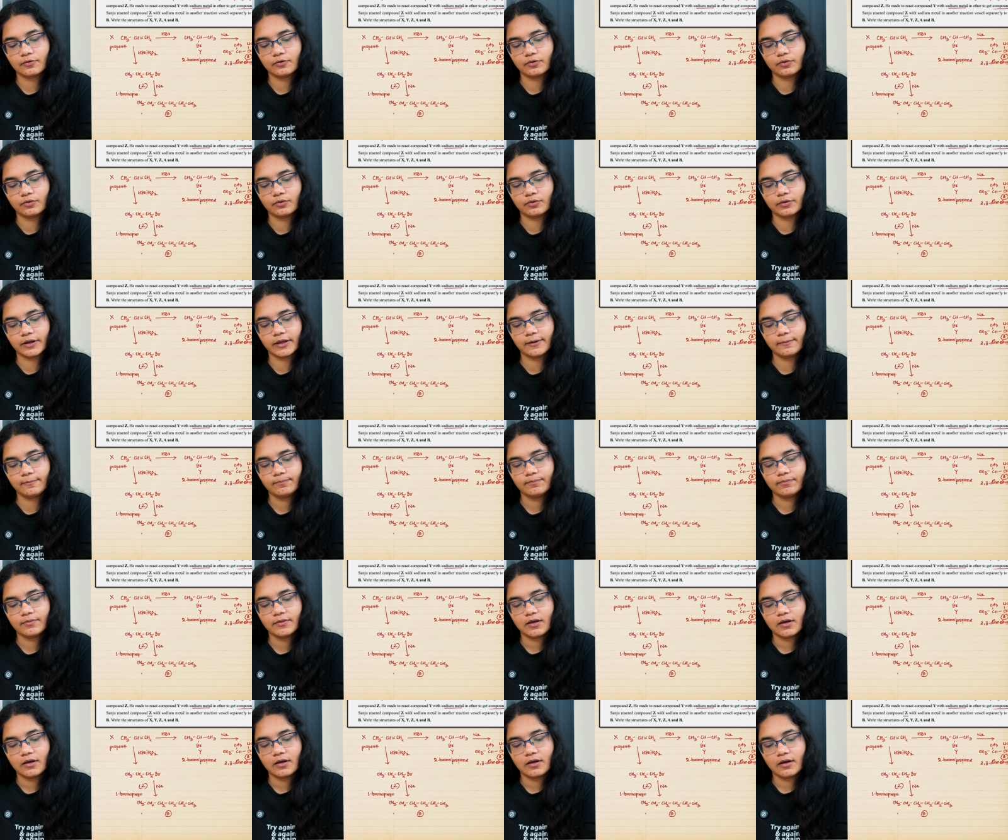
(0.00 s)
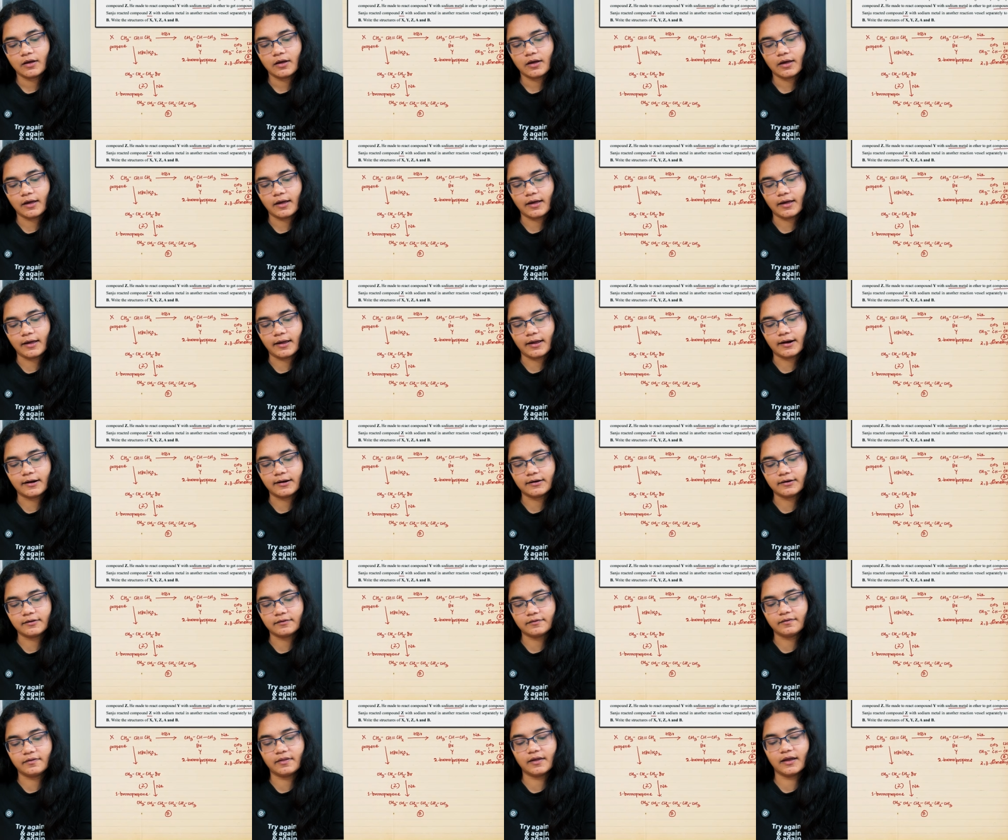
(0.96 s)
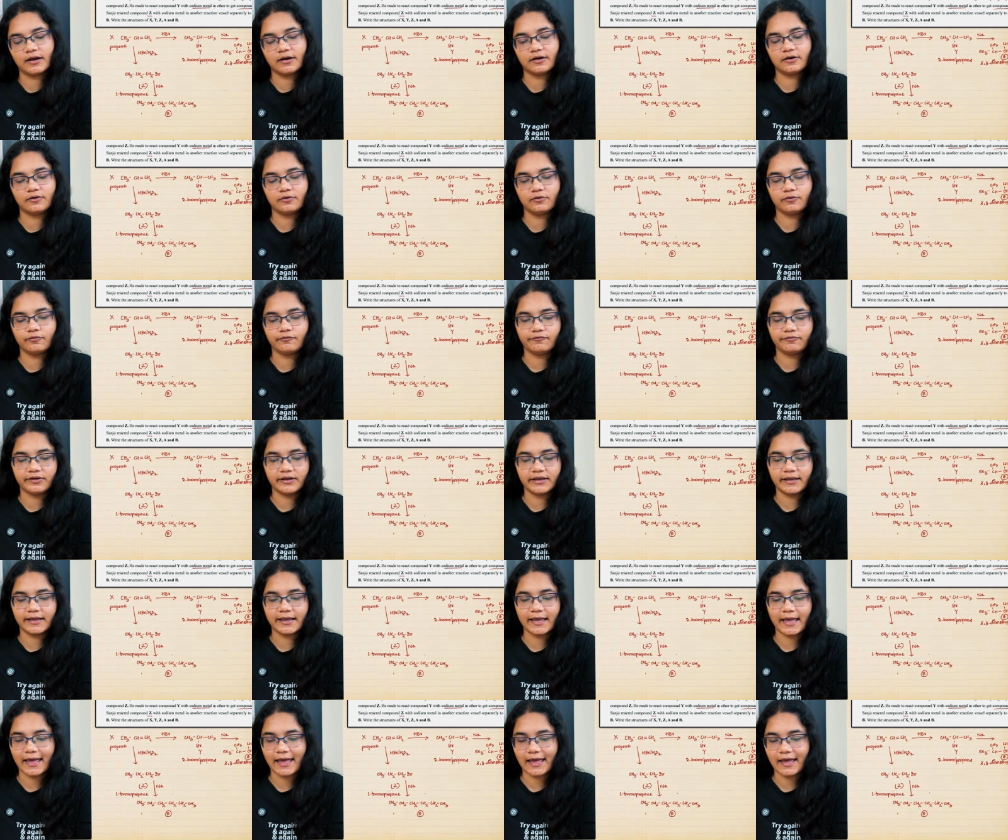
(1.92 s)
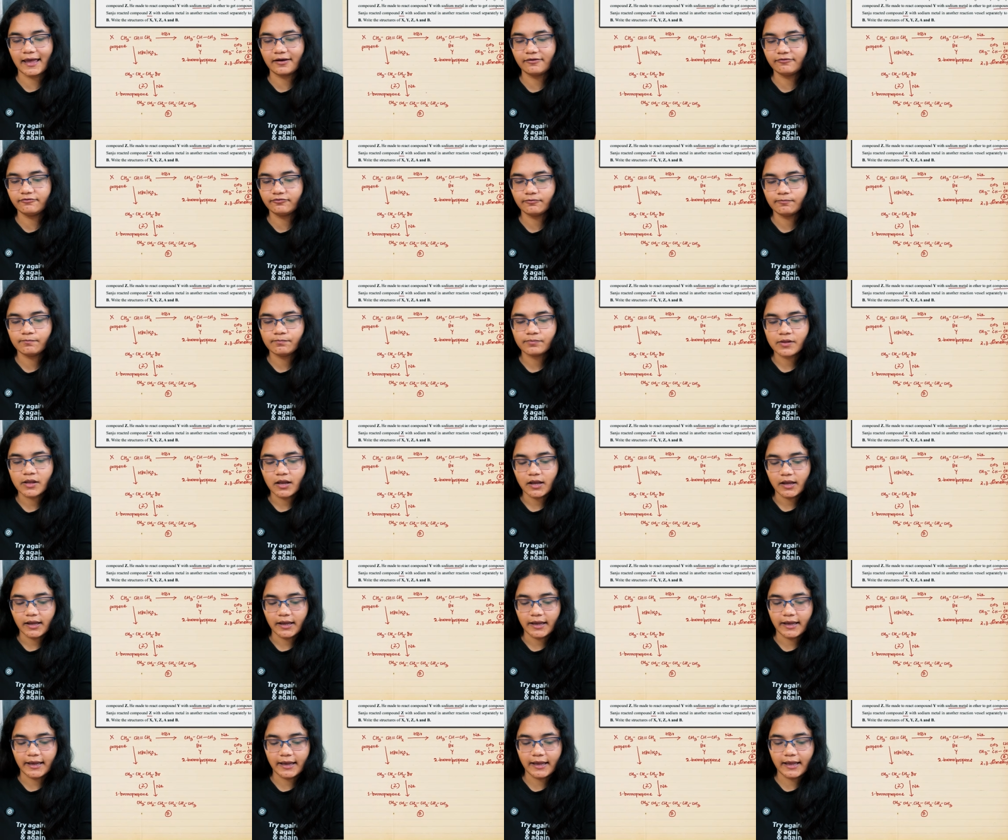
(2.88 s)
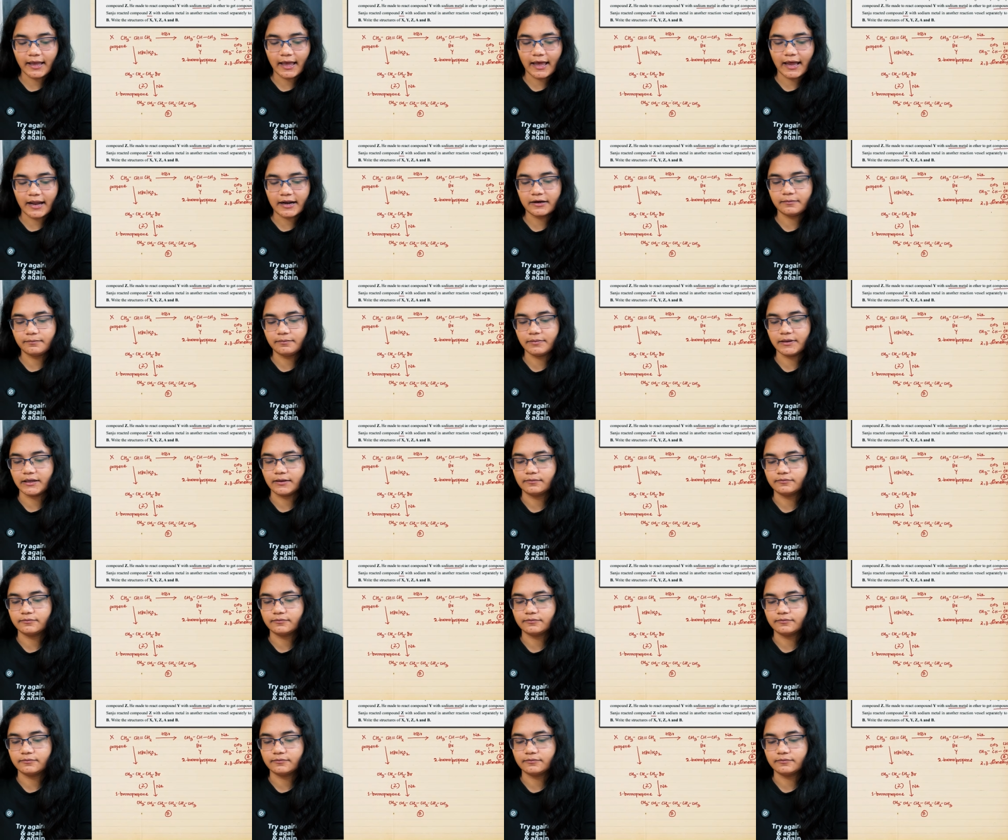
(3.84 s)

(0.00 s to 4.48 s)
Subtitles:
Okay, and then we have A and B.